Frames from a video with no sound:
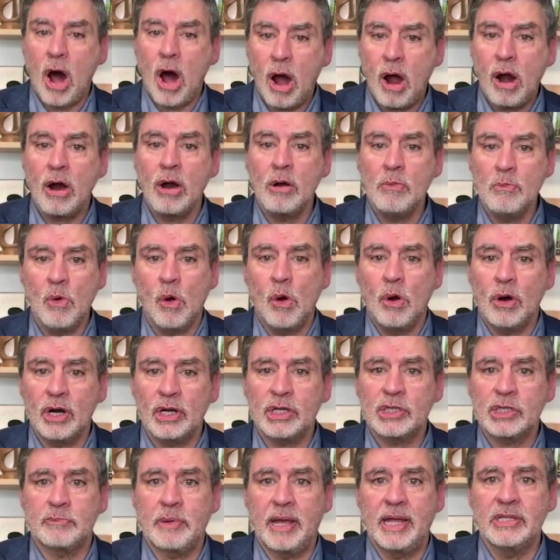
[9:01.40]
are more
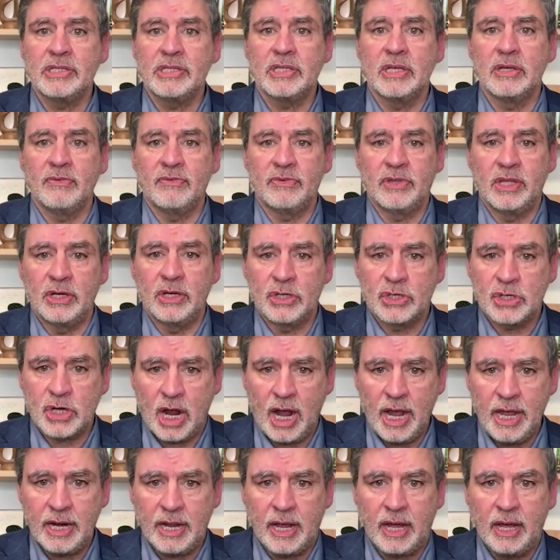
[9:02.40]
expensive than
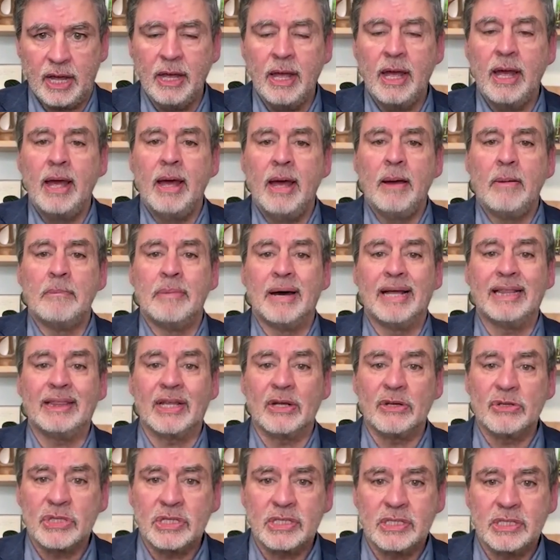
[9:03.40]
China, but
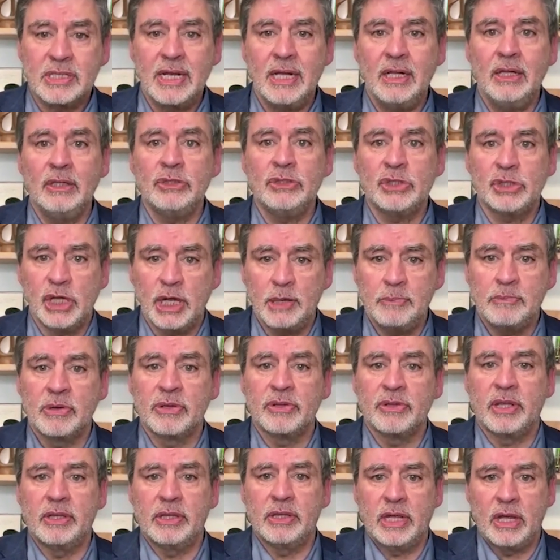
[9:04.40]
they're still cheaper
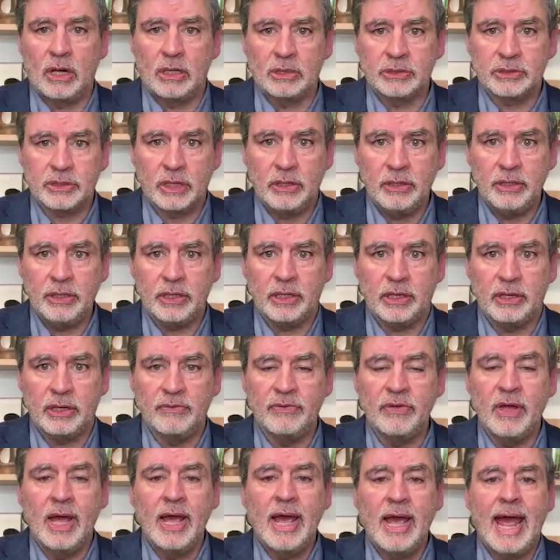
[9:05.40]
than the
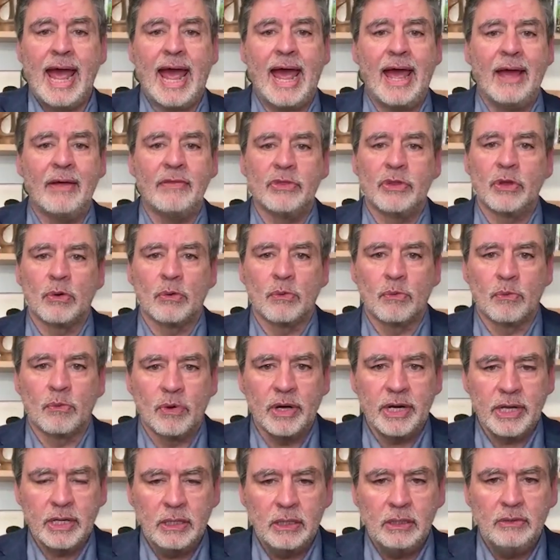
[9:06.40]
alternative. And the
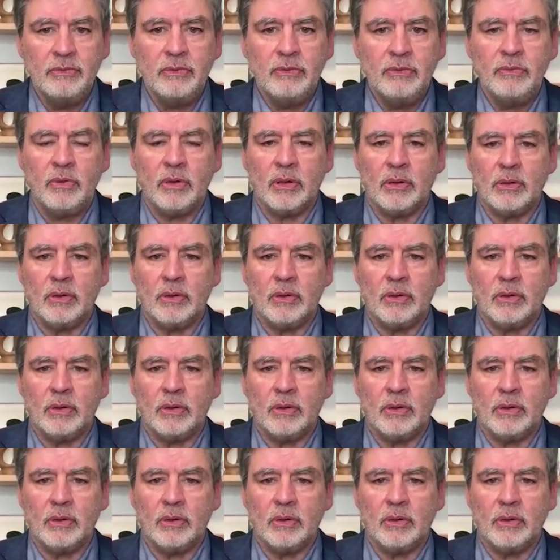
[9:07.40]
real